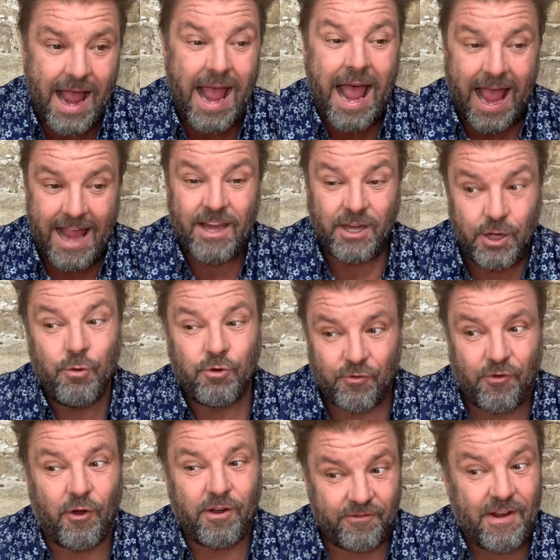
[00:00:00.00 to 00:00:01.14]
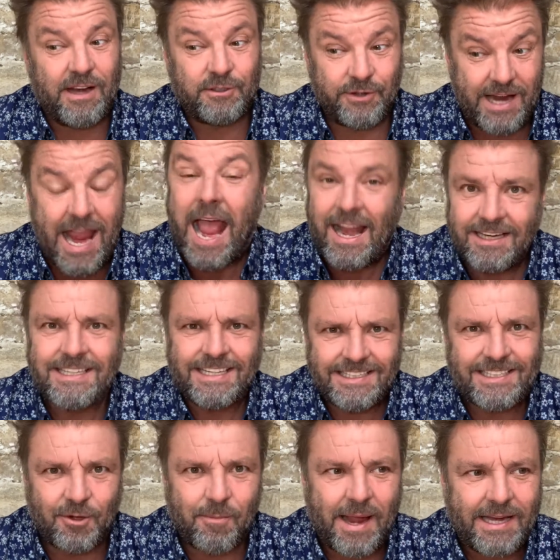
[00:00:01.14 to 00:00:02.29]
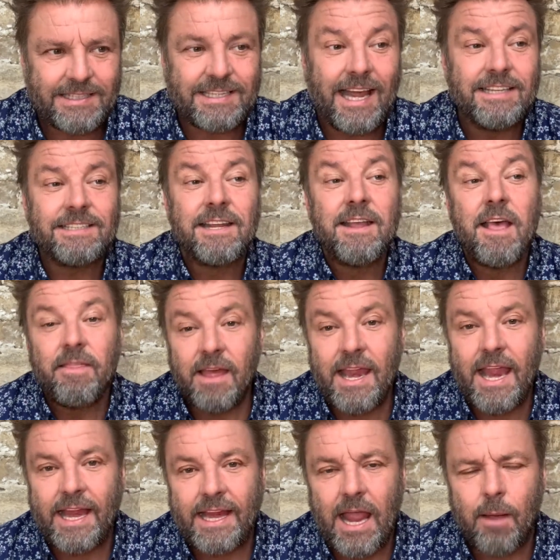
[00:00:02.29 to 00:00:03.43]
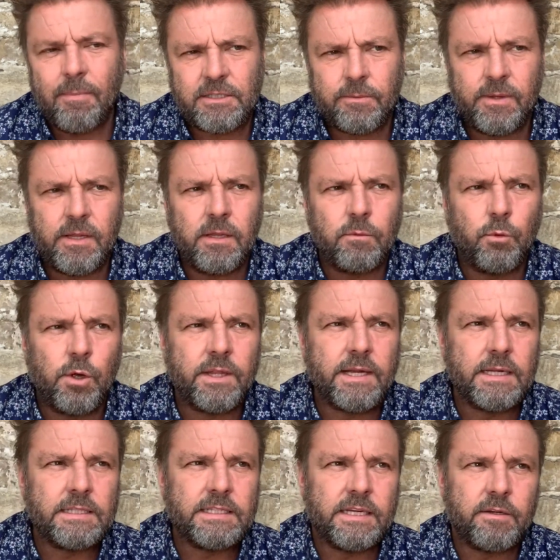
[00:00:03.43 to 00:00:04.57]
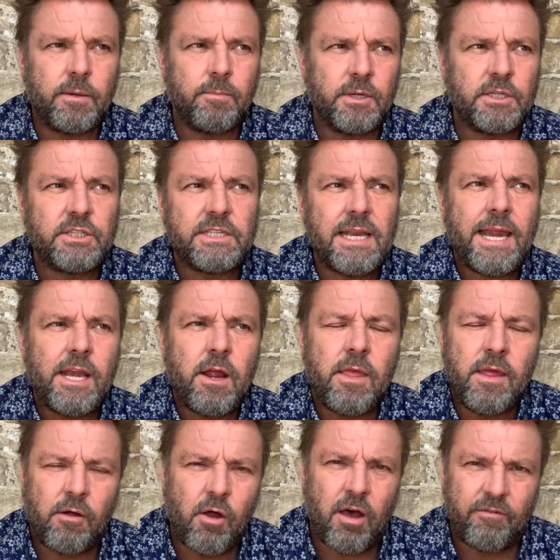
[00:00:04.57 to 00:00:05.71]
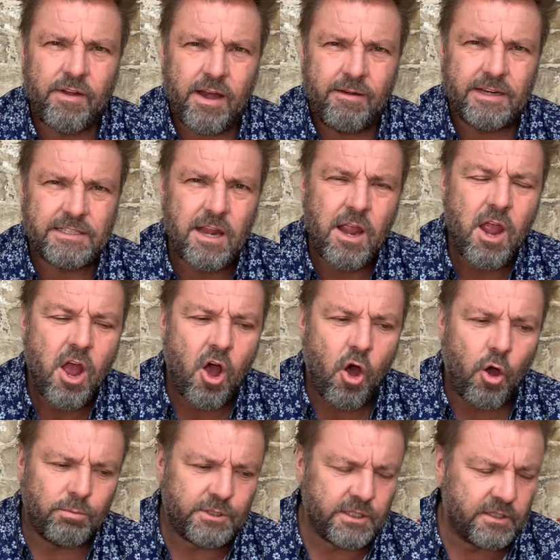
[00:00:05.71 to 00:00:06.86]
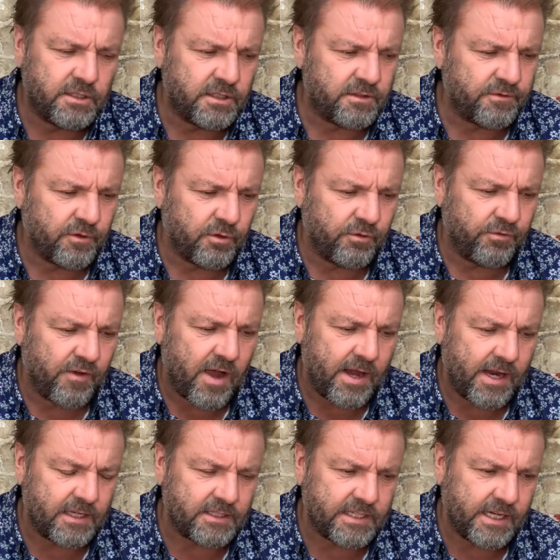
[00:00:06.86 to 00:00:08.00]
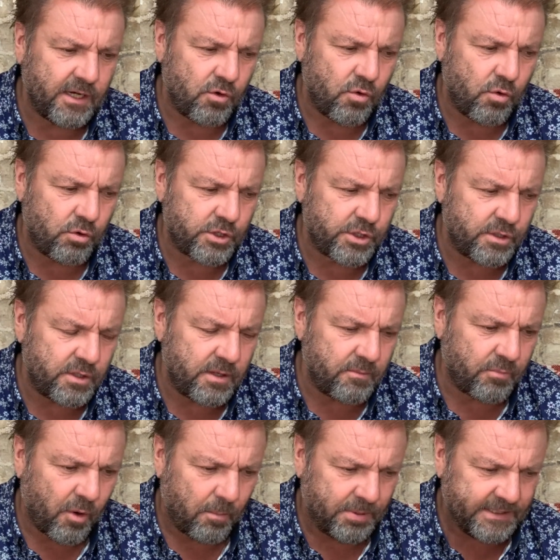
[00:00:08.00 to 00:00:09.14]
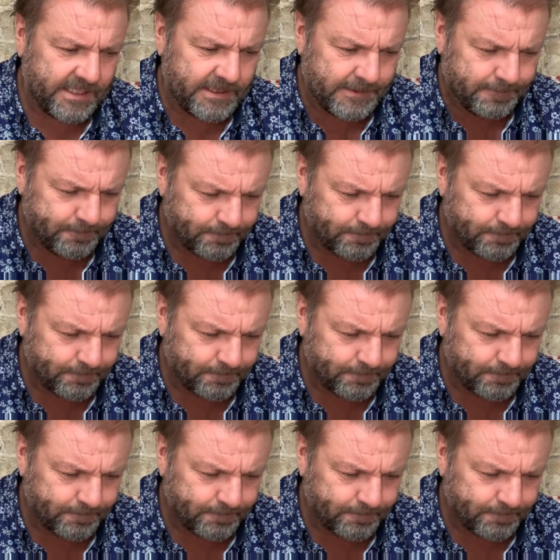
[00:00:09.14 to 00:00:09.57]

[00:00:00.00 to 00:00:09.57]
and you factor it and it still makes sense, then it can be something that's worth considering. But just to let you know, there are various options for financing auction properties.